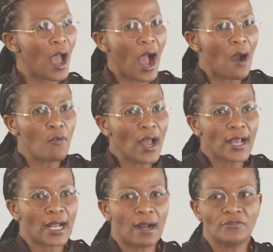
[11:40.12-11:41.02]
Uh, where
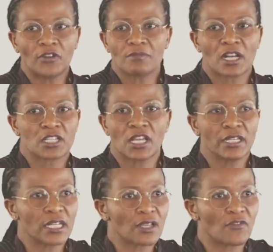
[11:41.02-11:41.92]
I come from, traditional
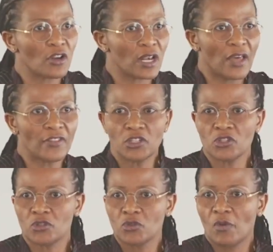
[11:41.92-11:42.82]
leaders have got nothing
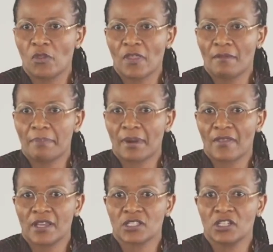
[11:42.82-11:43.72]
to do with whether my
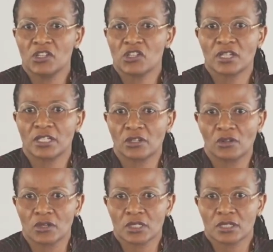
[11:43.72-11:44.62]
brother is initiated or
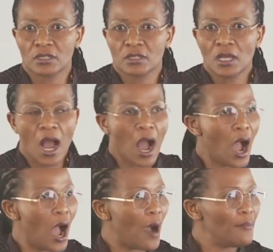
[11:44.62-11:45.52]
not.
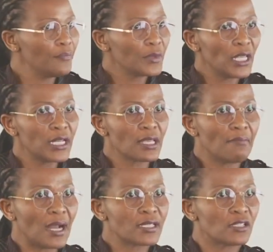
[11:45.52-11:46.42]
Um, it is a
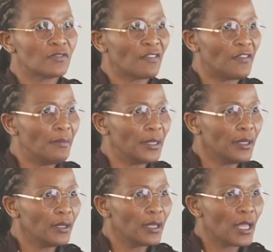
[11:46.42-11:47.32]
matter of the
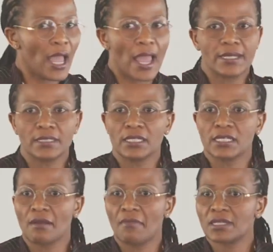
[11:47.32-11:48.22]
family, and it
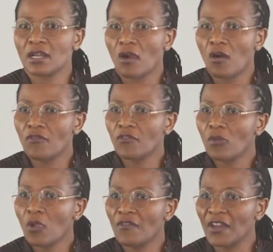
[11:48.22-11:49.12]
is a matter of,
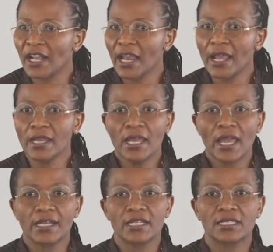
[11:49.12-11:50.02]
of the clan,
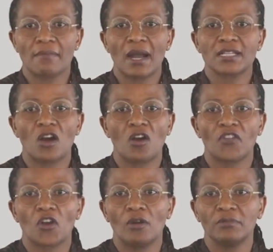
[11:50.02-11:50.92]
and it is a matter of
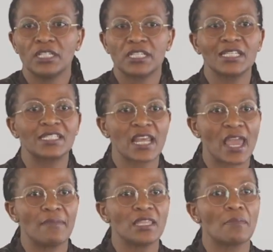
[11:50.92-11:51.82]
the community
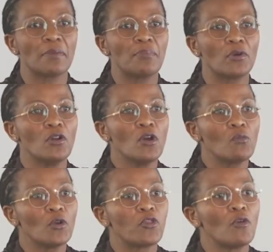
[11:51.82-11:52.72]
by the people
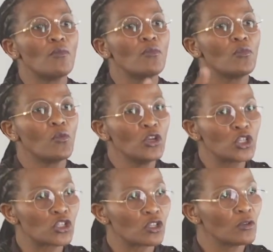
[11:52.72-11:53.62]
with whom
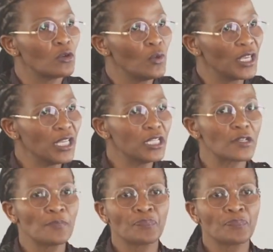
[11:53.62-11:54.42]
which we eat.